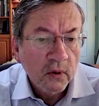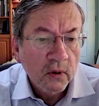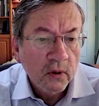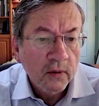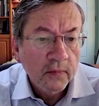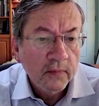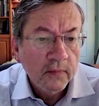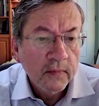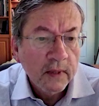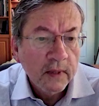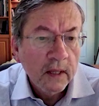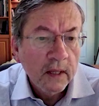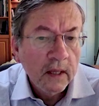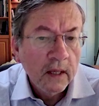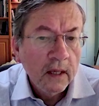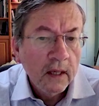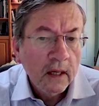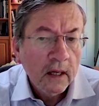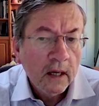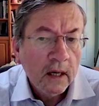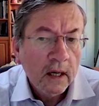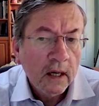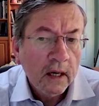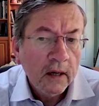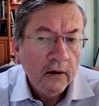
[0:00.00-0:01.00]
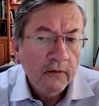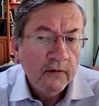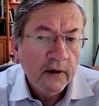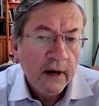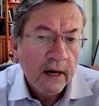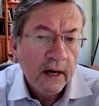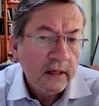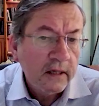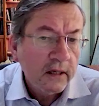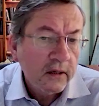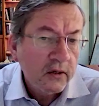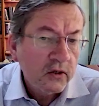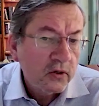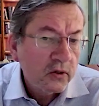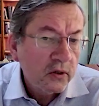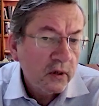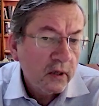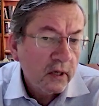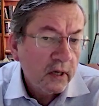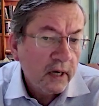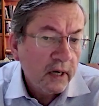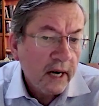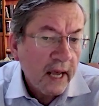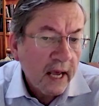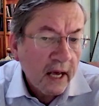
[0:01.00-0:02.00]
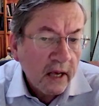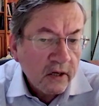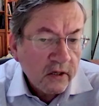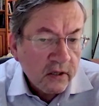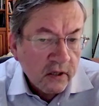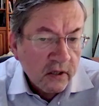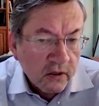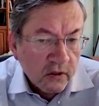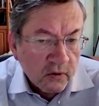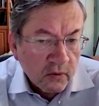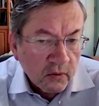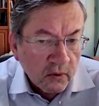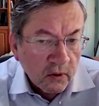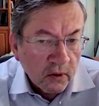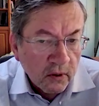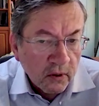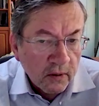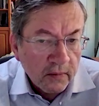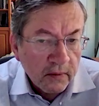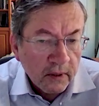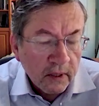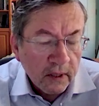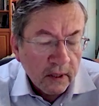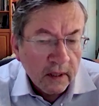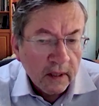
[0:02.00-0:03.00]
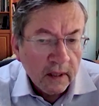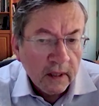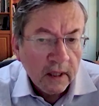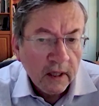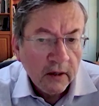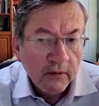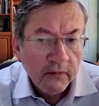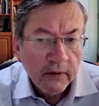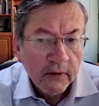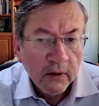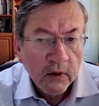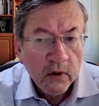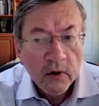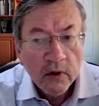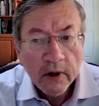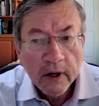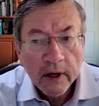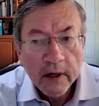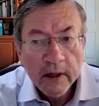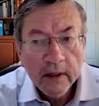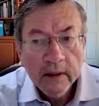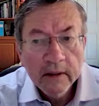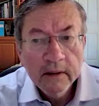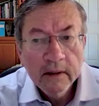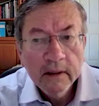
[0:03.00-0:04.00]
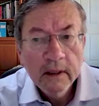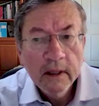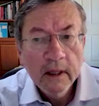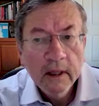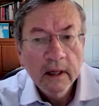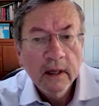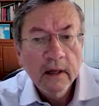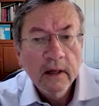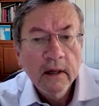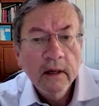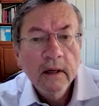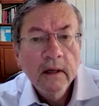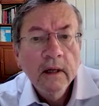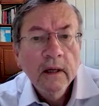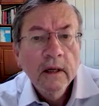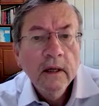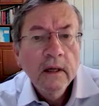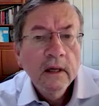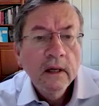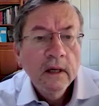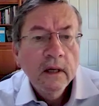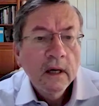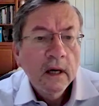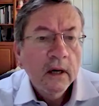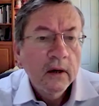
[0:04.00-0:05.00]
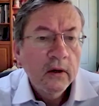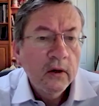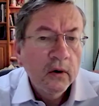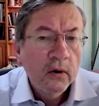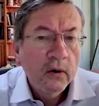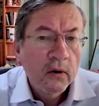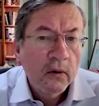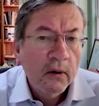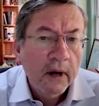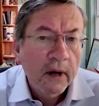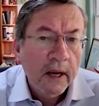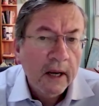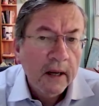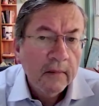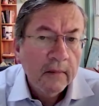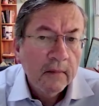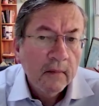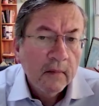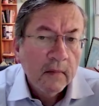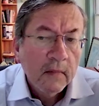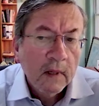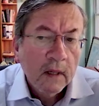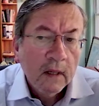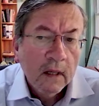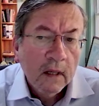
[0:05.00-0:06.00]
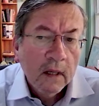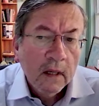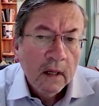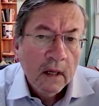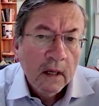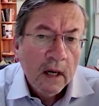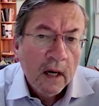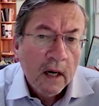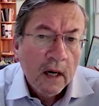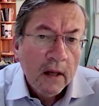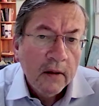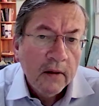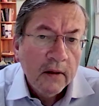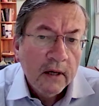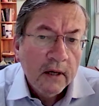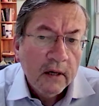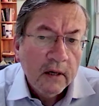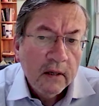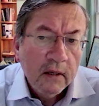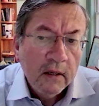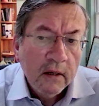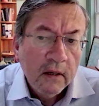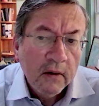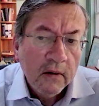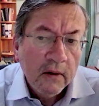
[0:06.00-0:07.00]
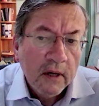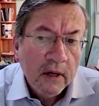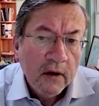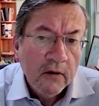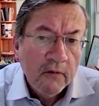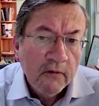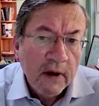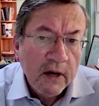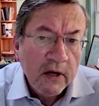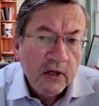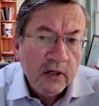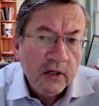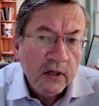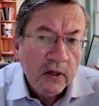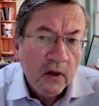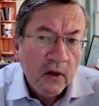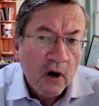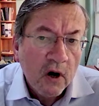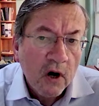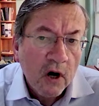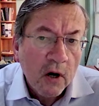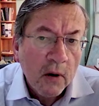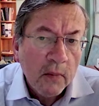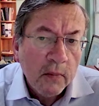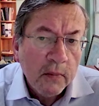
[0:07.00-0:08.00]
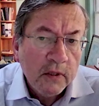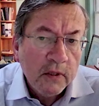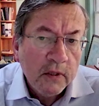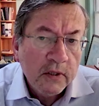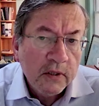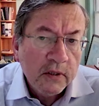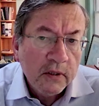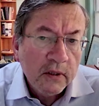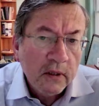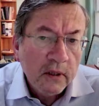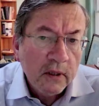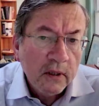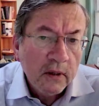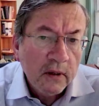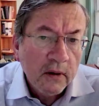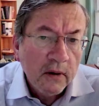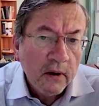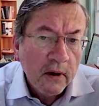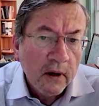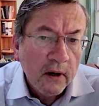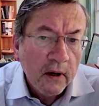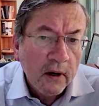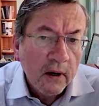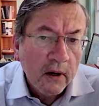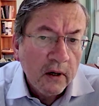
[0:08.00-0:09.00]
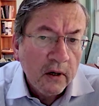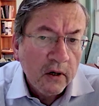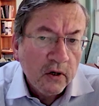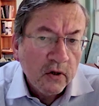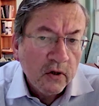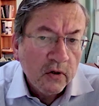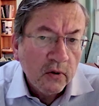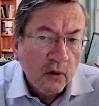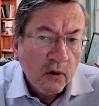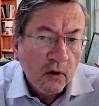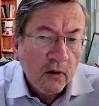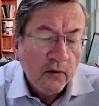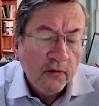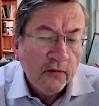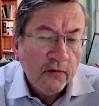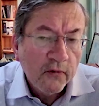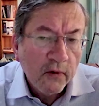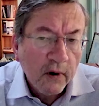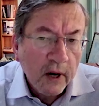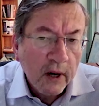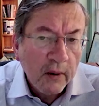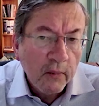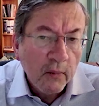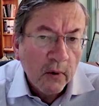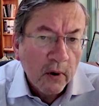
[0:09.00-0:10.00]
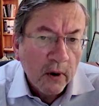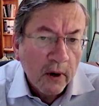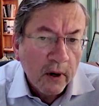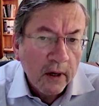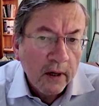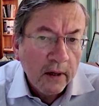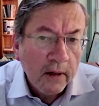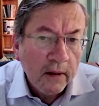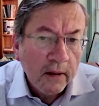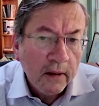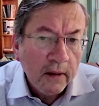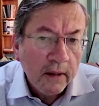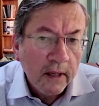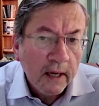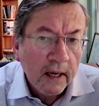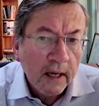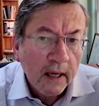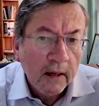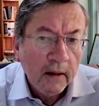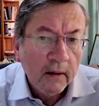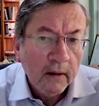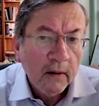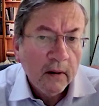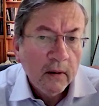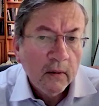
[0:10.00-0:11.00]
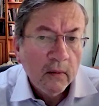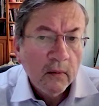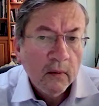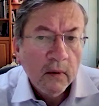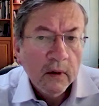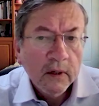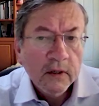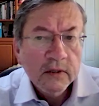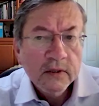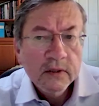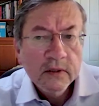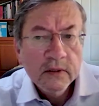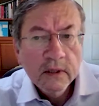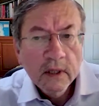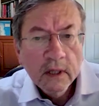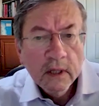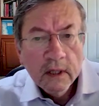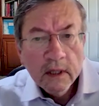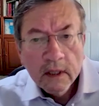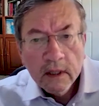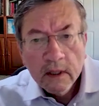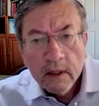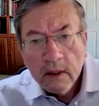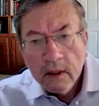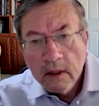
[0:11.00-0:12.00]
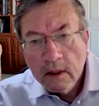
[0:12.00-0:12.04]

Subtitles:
role. In fact, it should enhance its role if it could in Ukraine. The conventional arms control framework that was